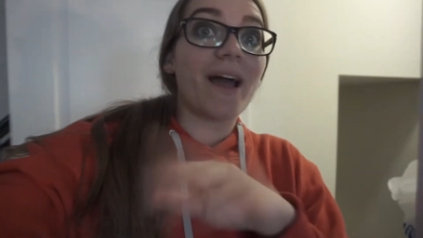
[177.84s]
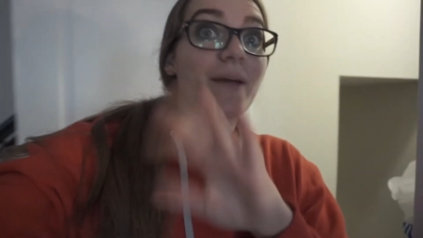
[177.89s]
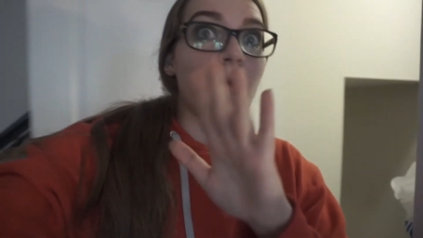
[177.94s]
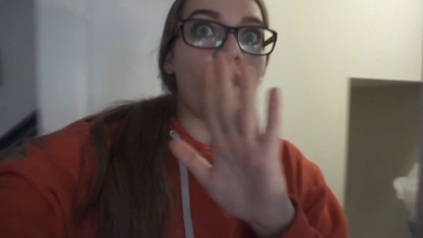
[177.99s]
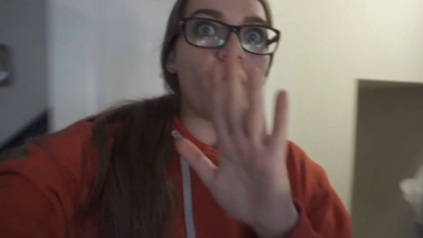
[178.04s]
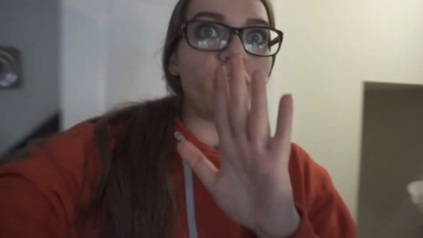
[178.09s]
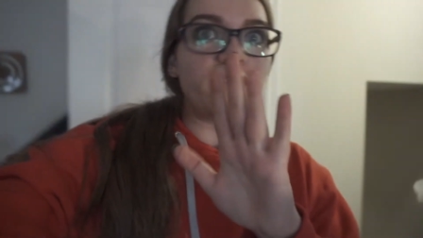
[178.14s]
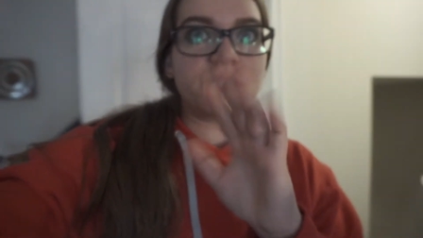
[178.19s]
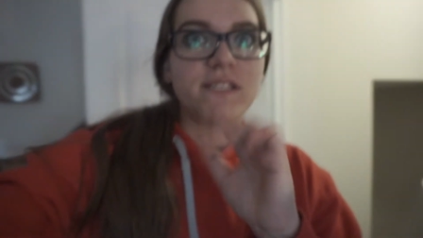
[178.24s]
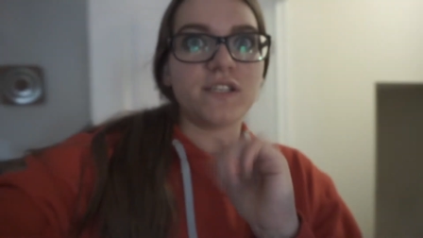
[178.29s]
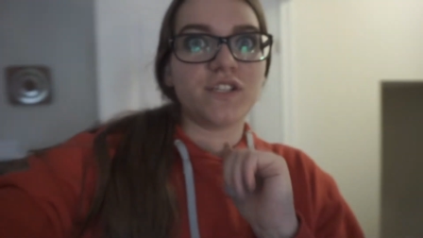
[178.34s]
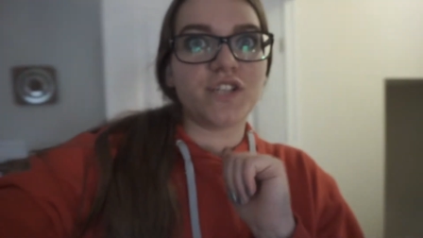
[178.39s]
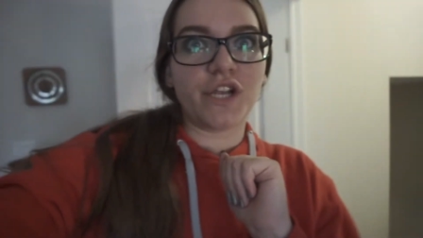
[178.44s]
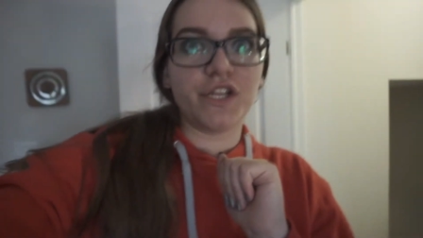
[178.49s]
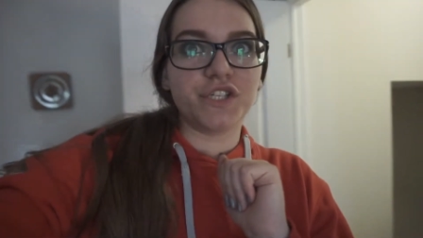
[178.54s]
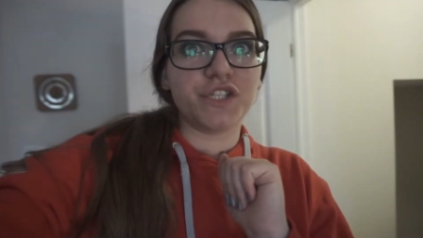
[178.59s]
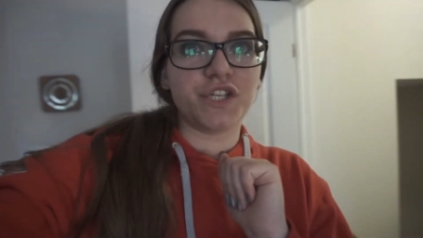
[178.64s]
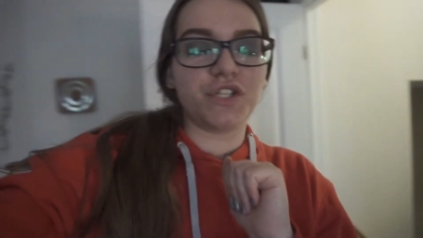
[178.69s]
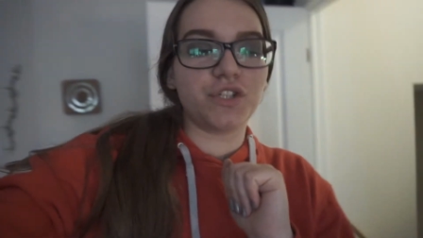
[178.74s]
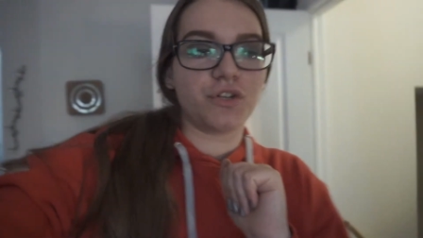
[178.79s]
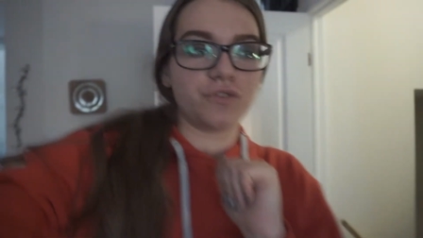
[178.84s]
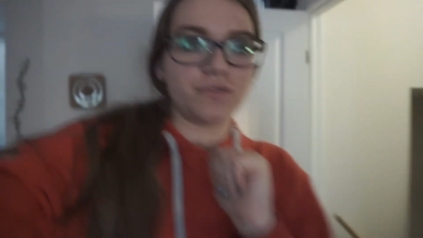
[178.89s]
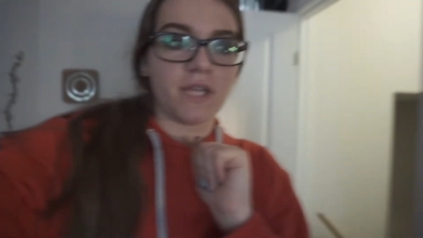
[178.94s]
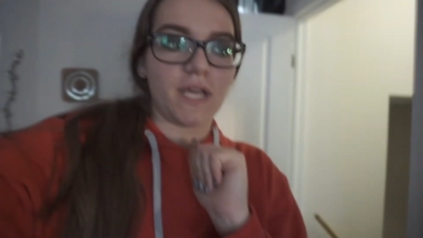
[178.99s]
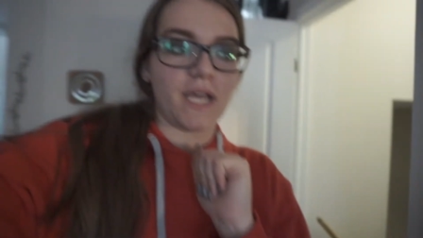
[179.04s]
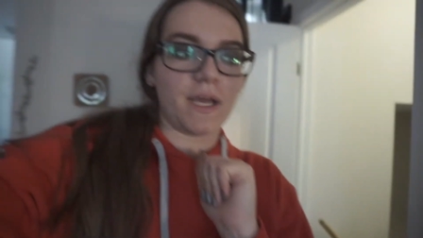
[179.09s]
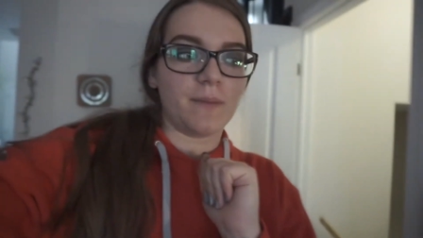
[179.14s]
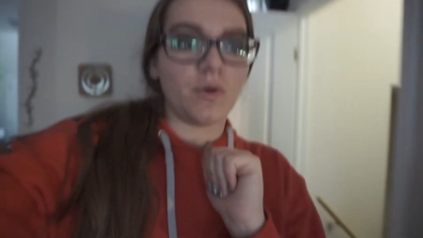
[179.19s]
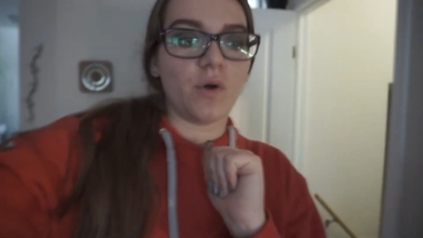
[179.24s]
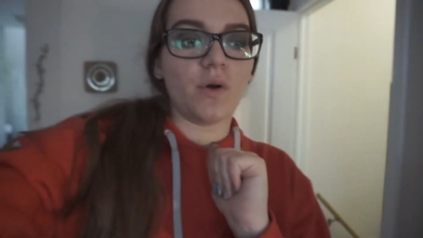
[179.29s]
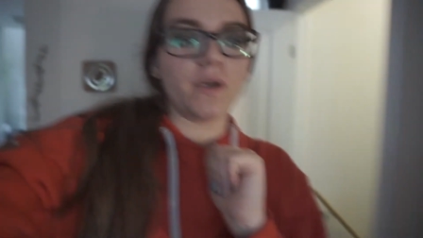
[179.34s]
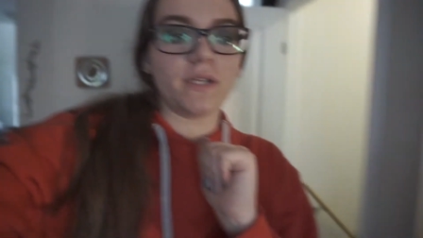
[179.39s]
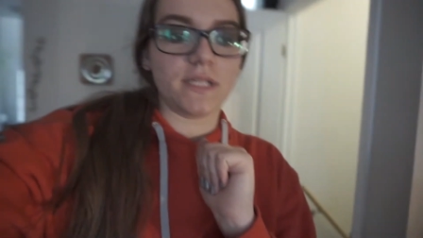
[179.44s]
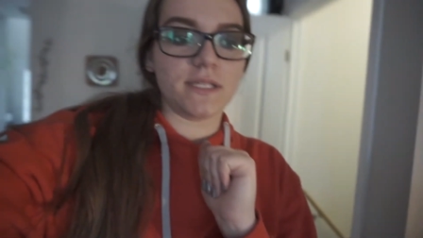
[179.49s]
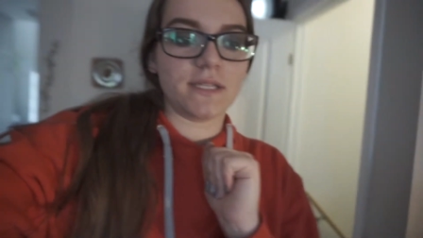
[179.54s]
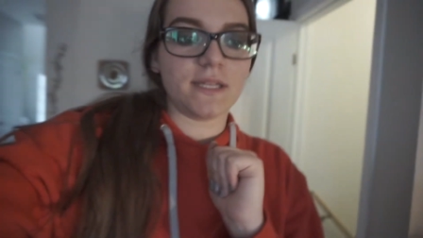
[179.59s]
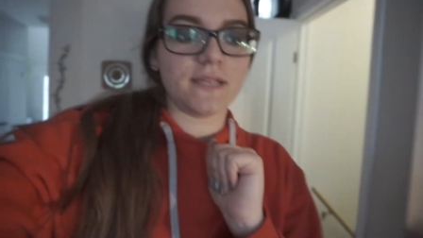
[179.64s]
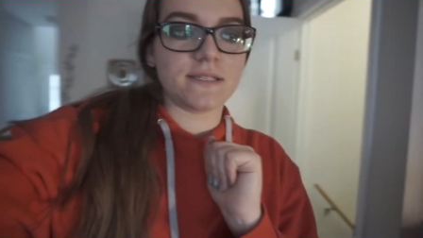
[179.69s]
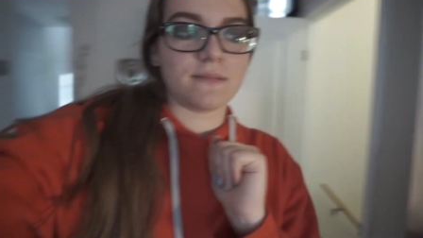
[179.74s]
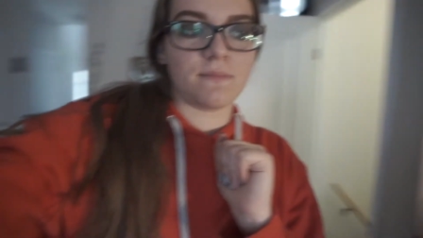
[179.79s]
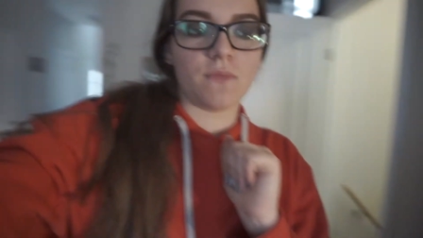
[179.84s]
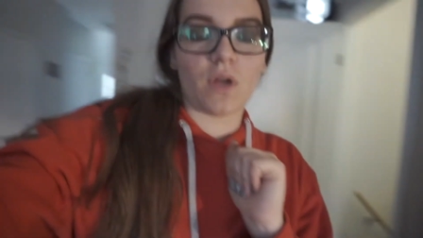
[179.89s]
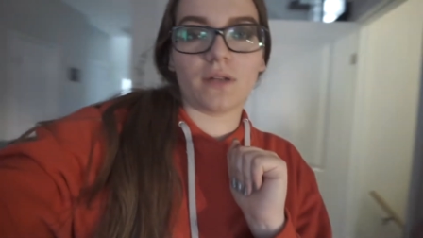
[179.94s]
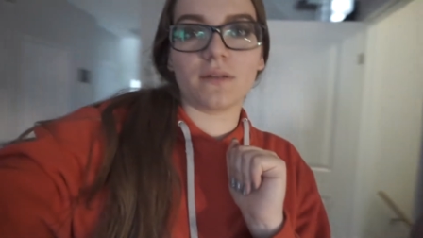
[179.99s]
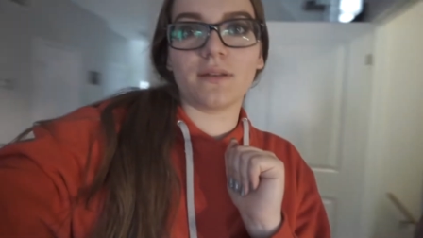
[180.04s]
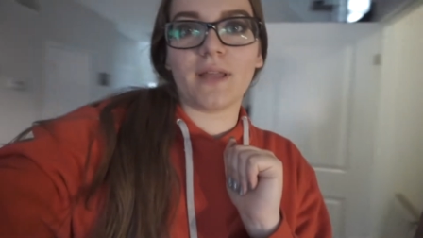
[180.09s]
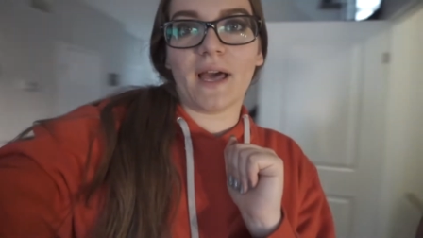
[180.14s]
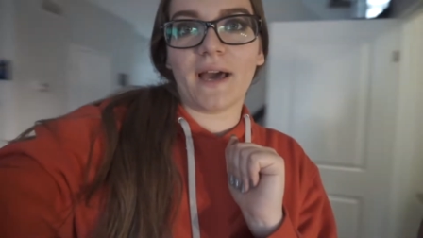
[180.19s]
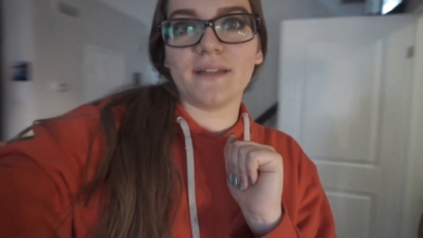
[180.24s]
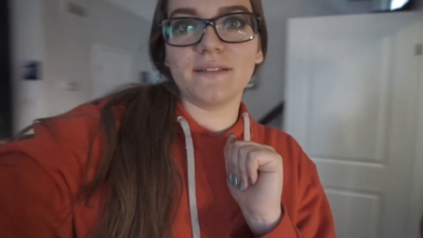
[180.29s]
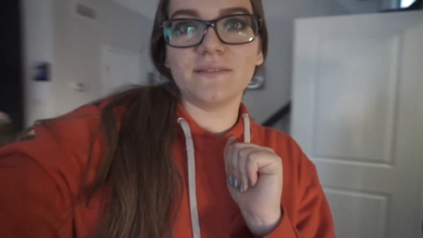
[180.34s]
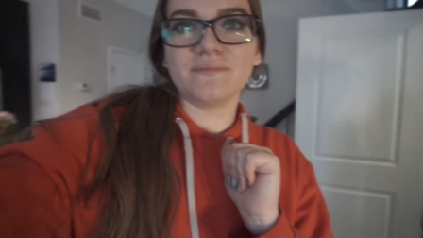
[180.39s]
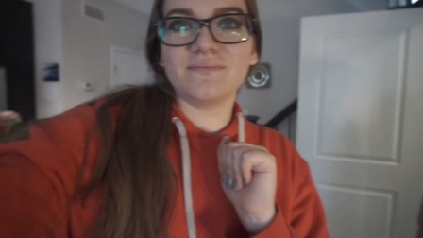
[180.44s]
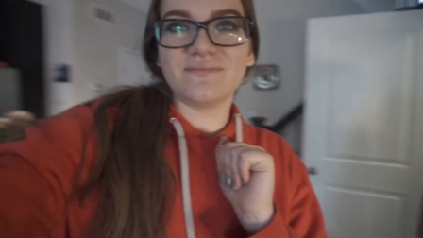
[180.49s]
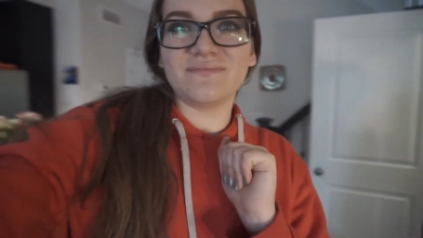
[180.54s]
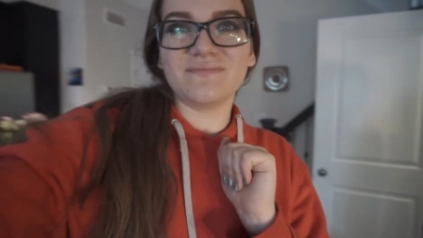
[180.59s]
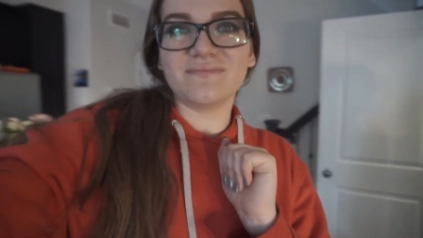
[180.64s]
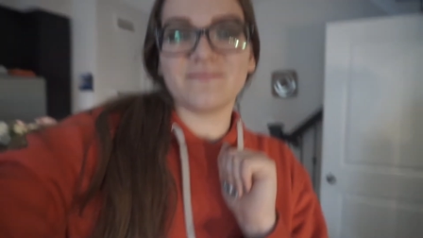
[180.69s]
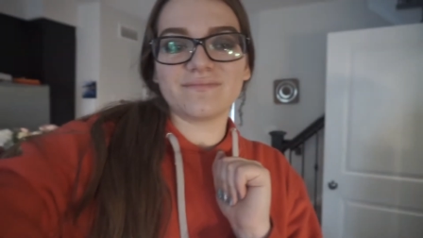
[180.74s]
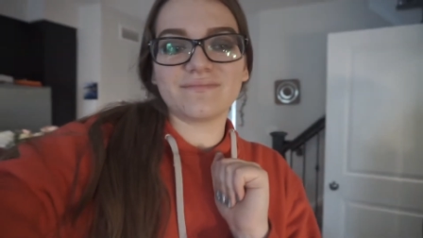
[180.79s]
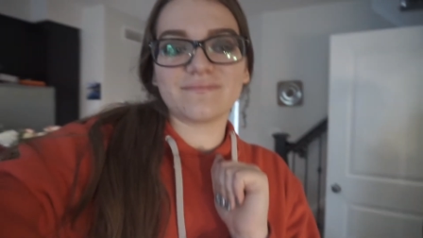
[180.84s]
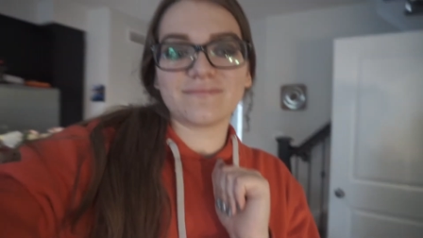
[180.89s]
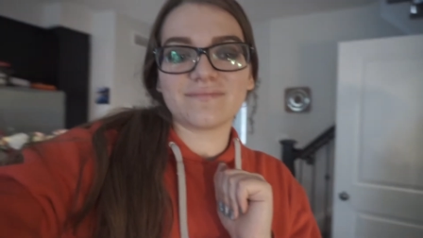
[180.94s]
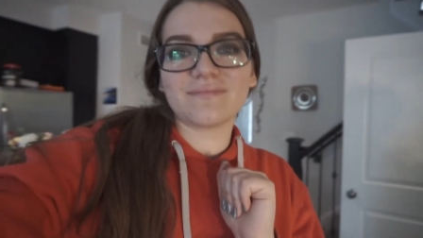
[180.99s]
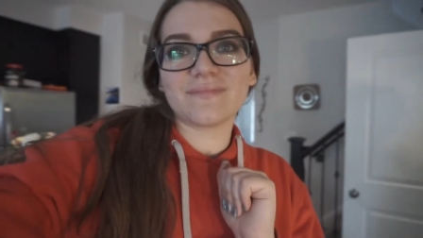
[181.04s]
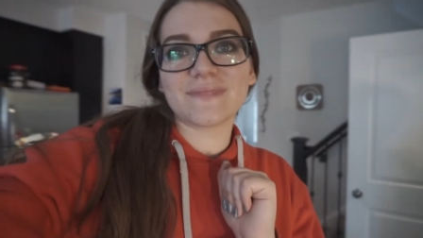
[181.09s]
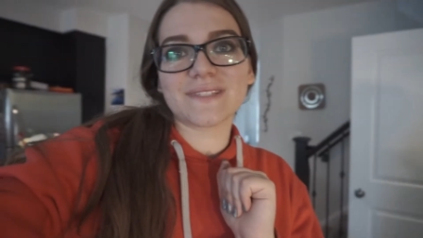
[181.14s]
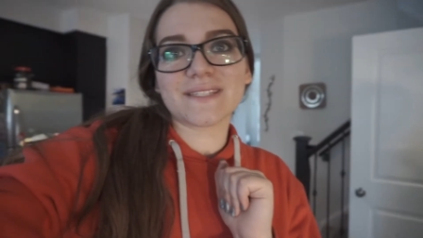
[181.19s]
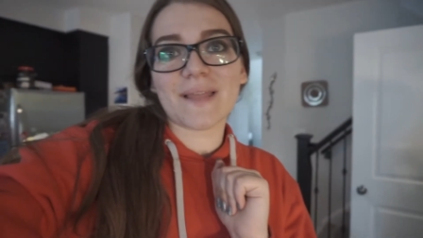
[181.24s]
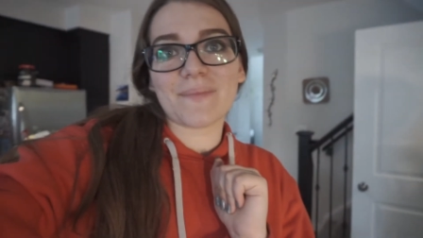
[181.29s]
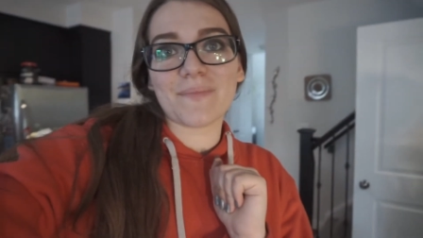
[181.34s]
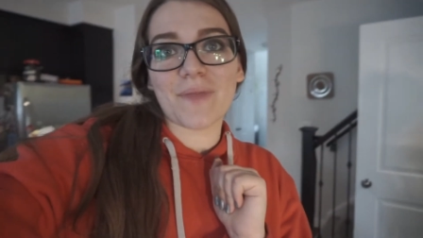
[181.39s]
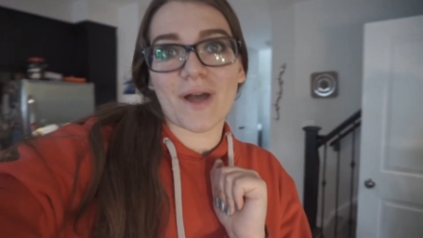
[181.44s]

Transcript: I'm obviously changing. Don't think I'm going like this. I'm not that I'm